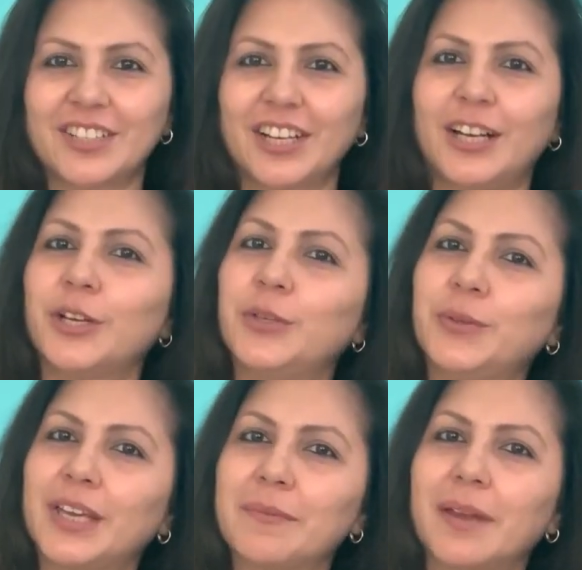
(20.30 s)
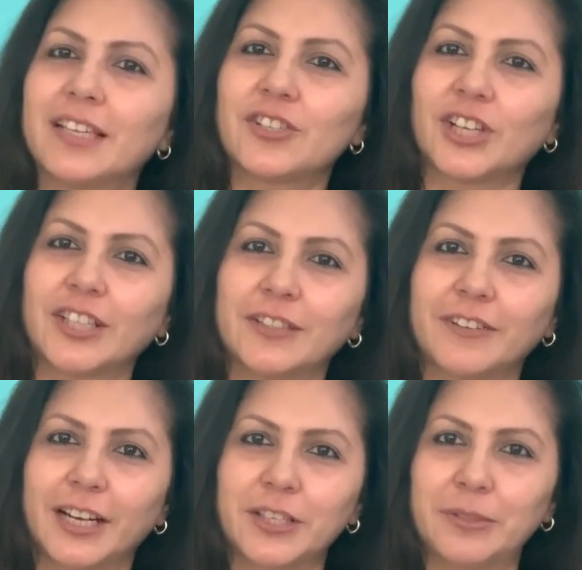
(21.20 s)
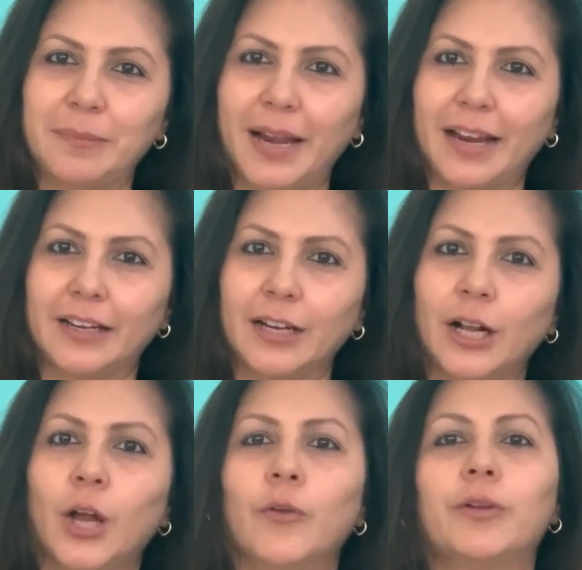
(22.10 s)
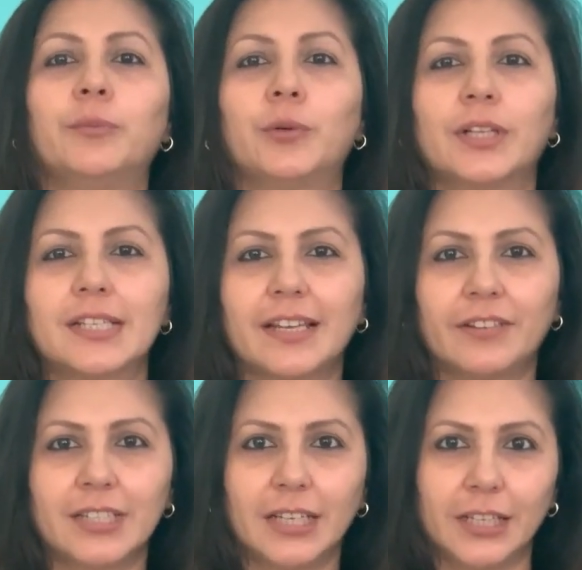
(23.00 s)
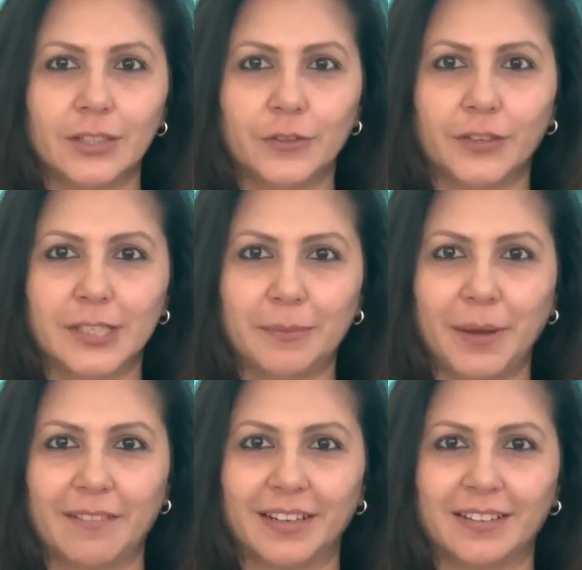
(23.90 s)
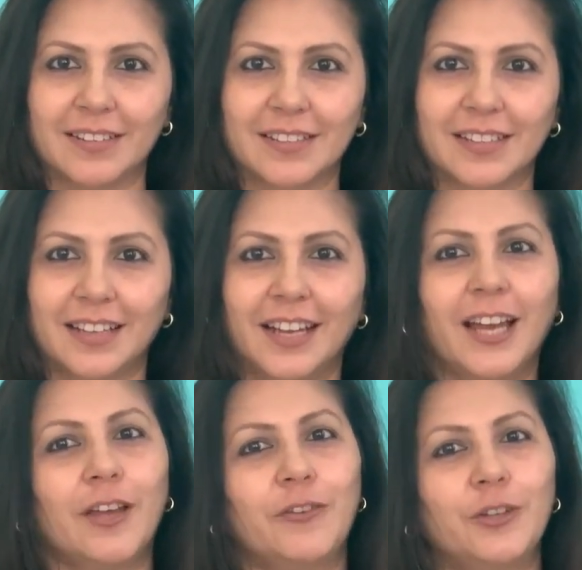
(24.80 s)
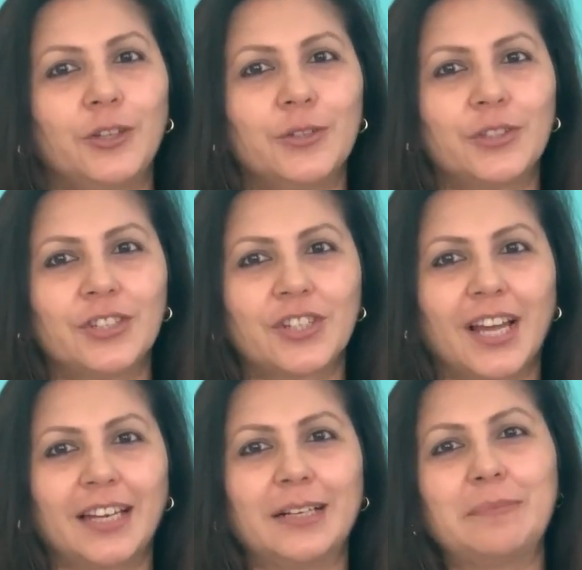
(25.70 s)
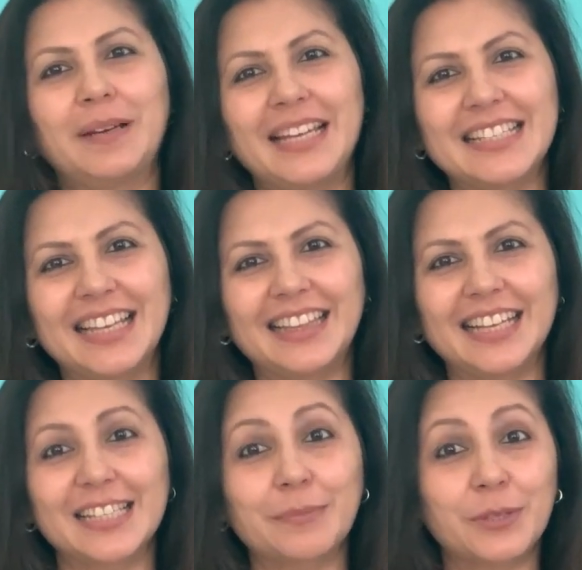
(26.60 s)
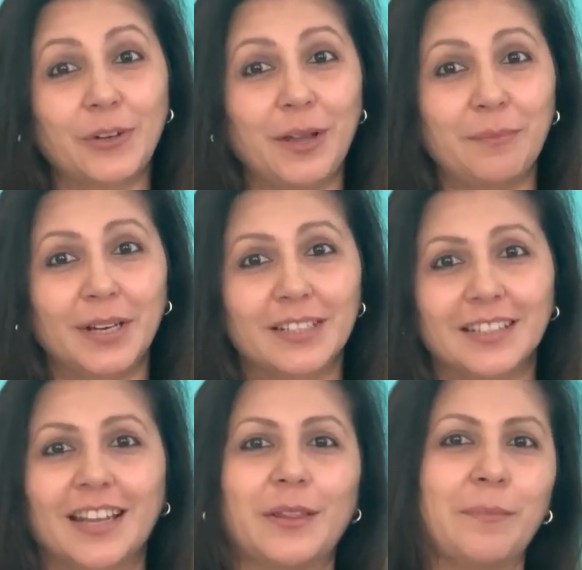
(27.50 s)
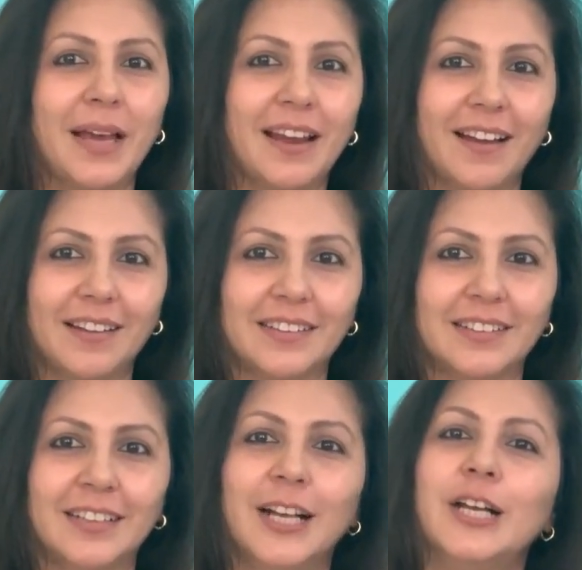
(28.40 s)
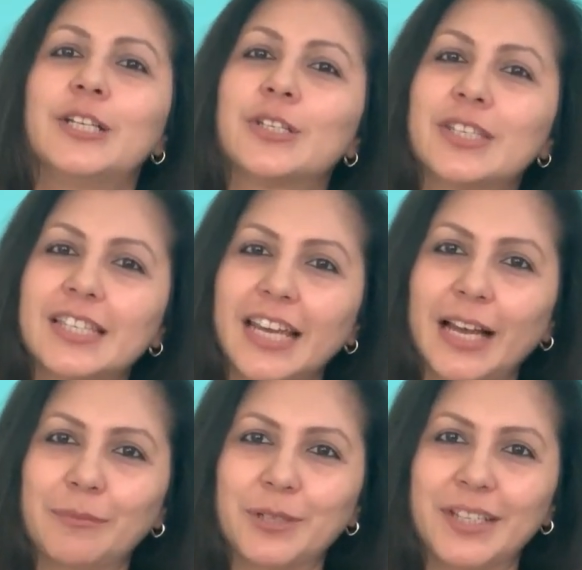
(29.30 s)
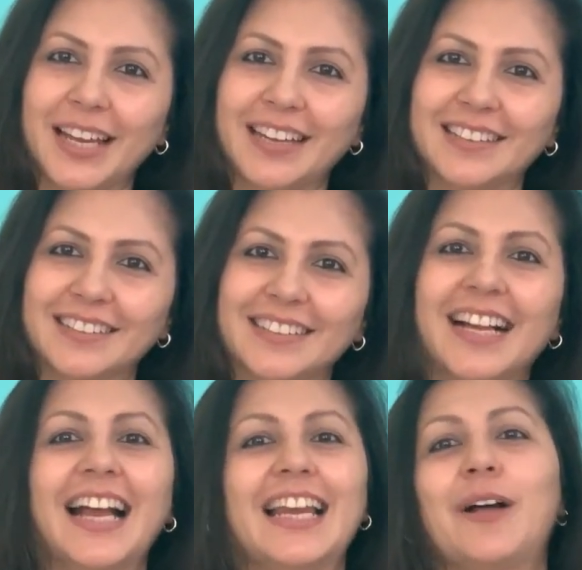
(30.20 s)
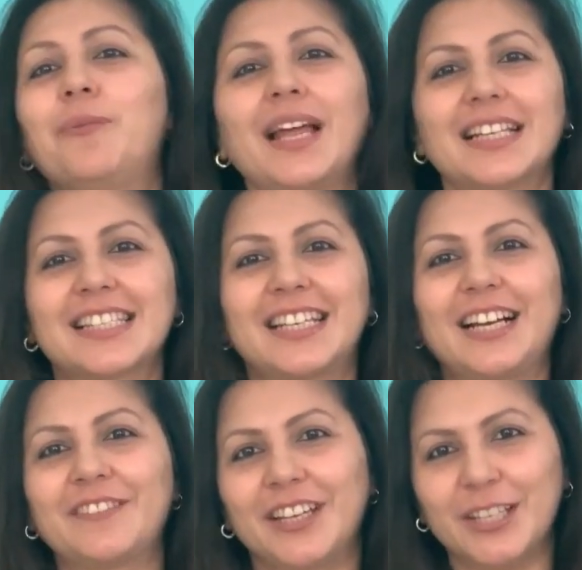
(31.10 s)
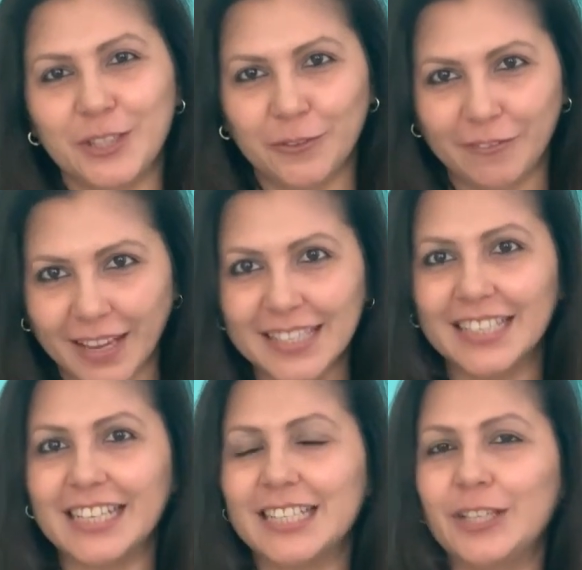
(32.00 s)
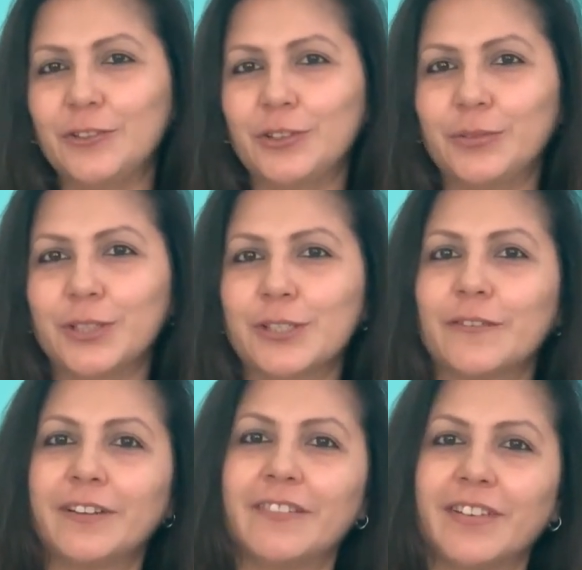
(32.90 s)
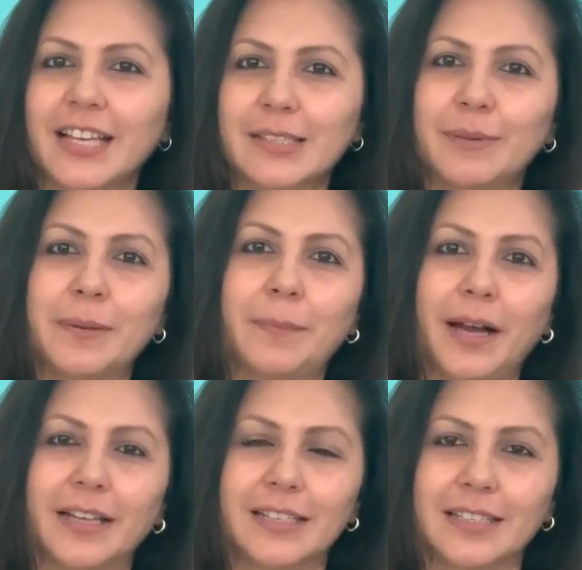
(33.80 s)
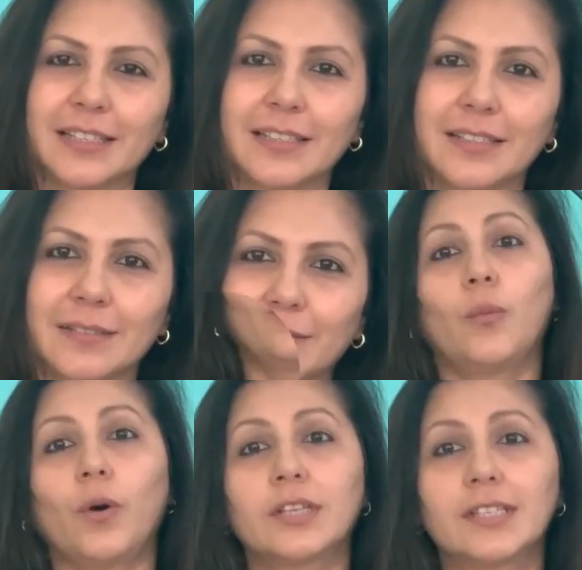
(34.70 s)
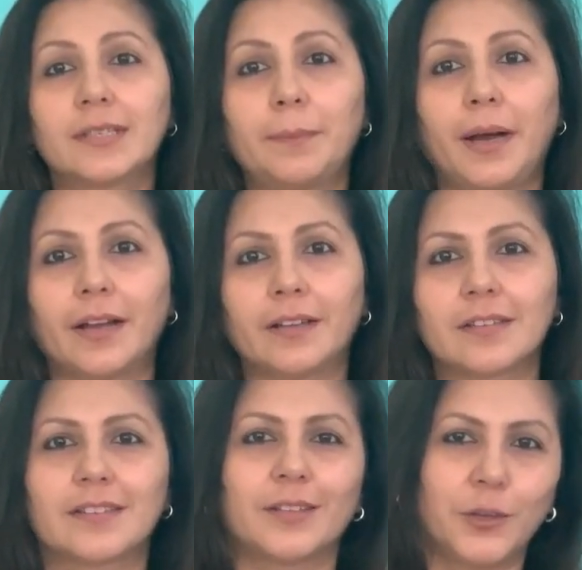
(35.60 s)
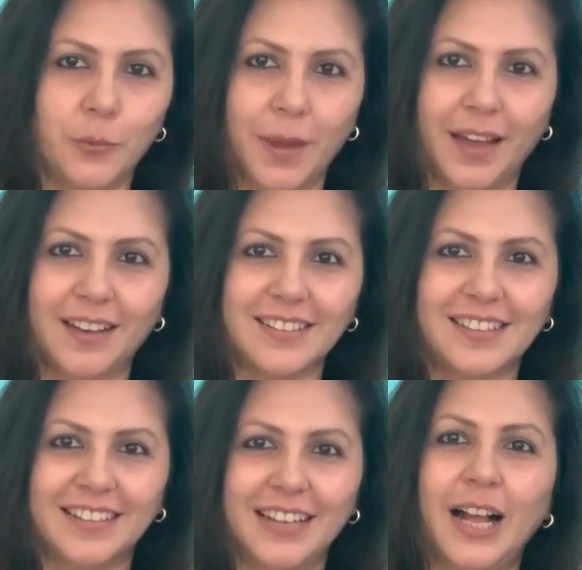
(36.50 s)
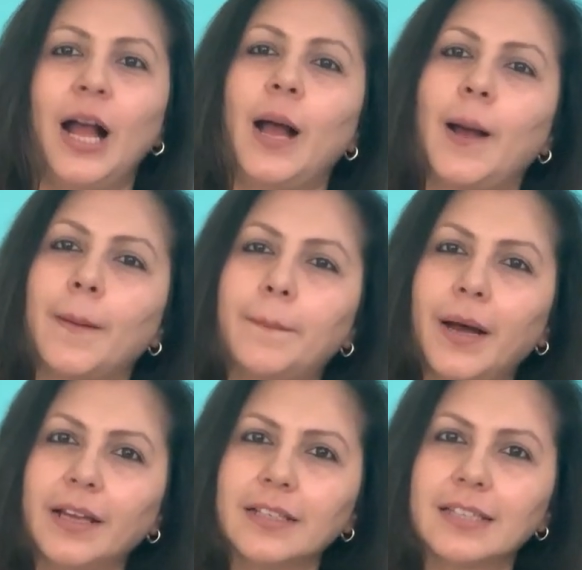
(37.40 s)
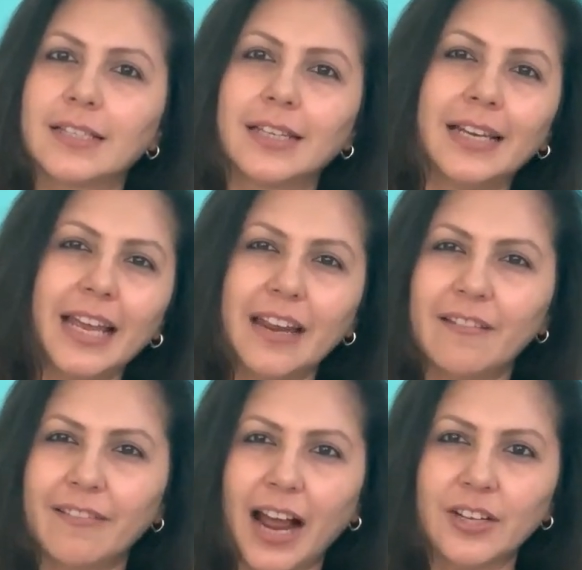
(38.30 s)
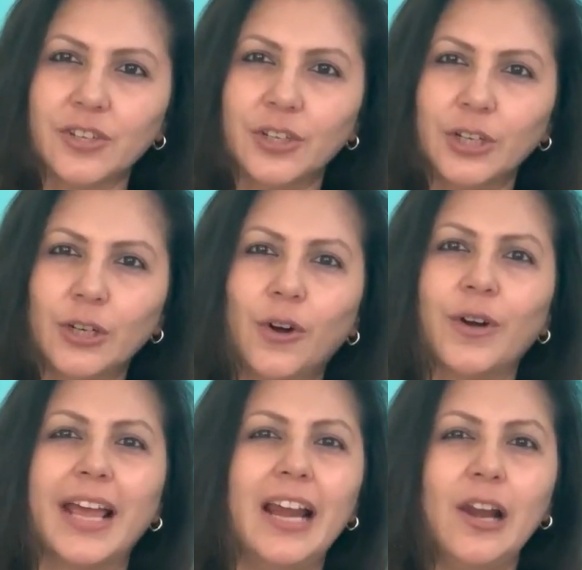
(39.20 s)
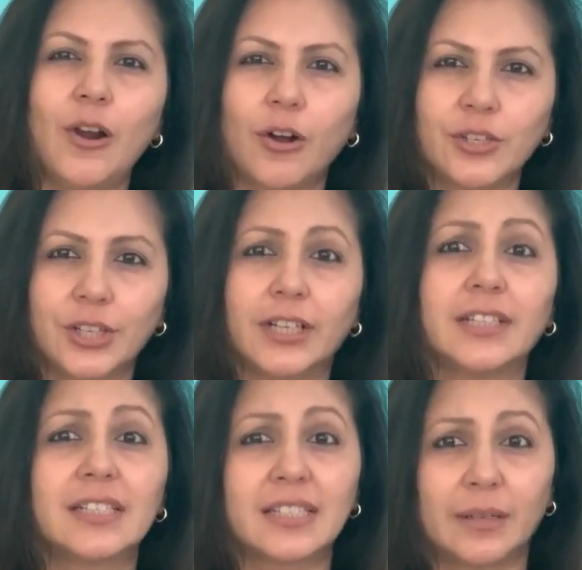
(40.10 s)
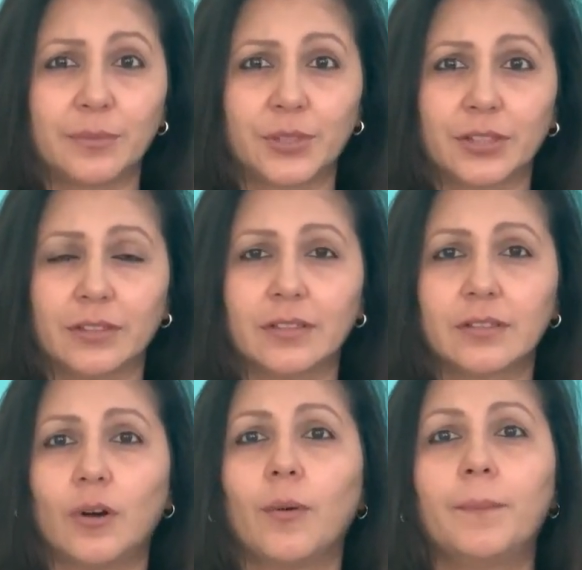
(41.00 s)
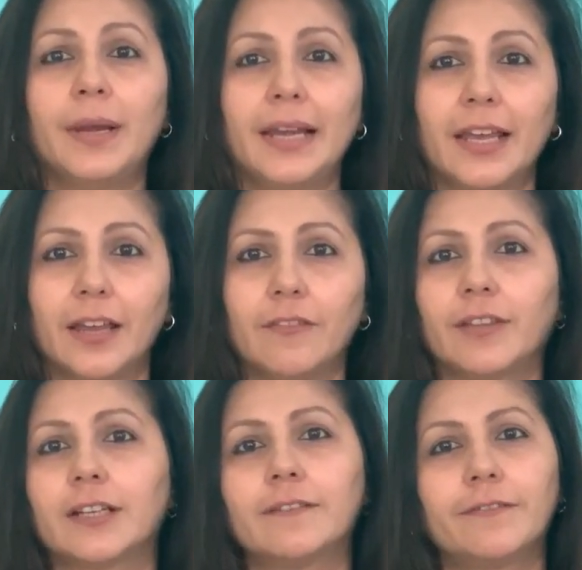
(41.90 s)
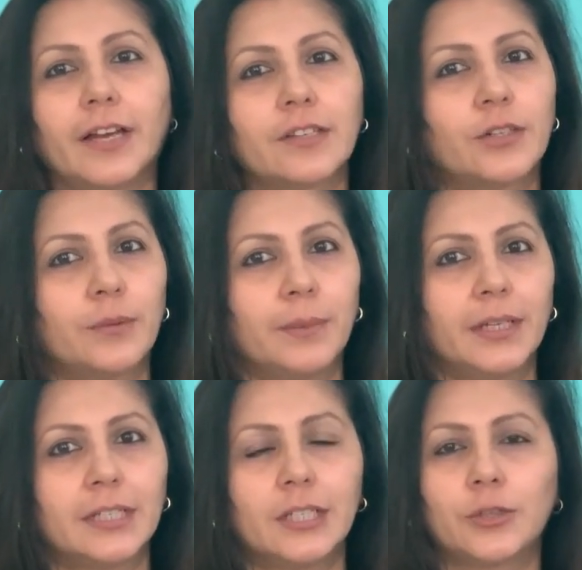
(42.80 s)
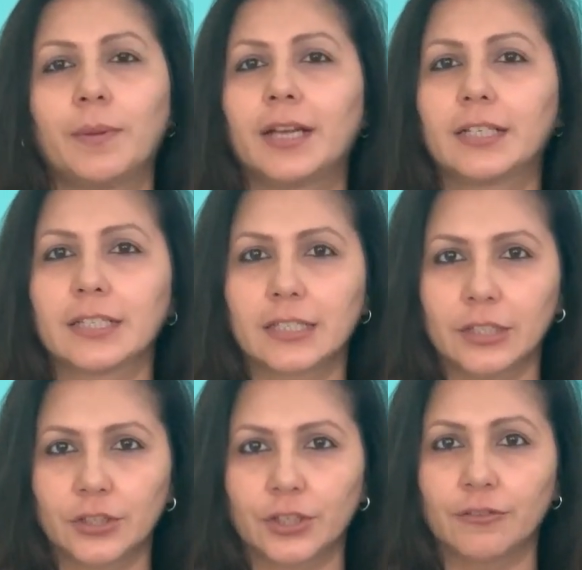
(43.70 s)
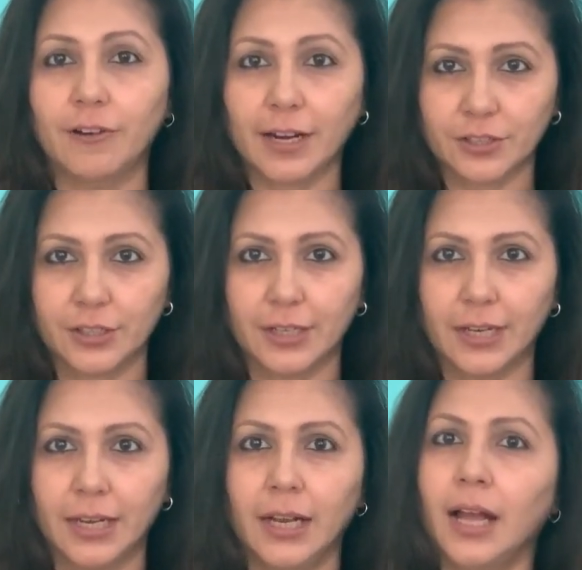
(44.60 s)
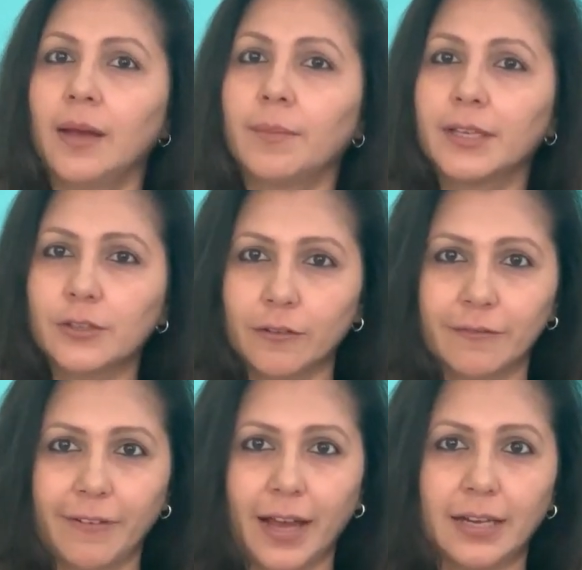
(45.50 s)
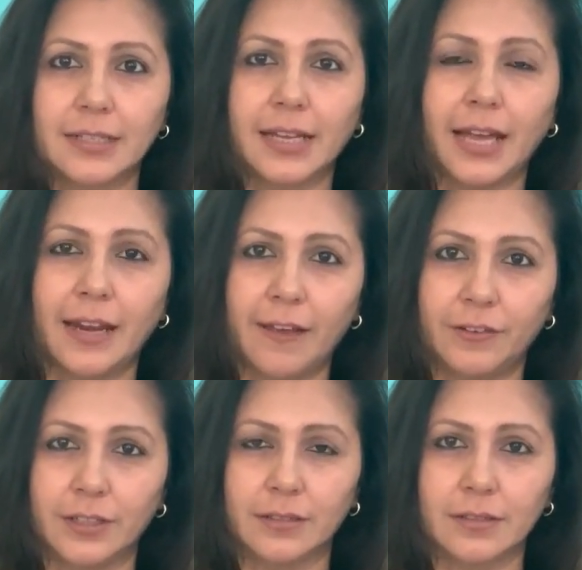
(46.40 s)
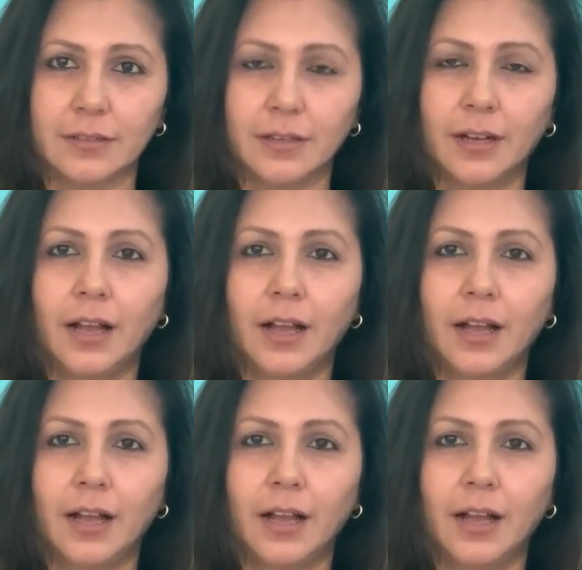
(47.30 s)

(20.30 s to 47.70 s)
Shah, a UK-based chartered financial planner with more than 17 years of experience. If you're new to the channel, please hit that subscribe button and the bell icon to stay up to date. Now let's dive into the fascinating universe of investment biases. What is a bias, you may ask? A bias is an irrational or illogical assumptions or belief that affects your ability to make a decision rationally based on facts and evidence.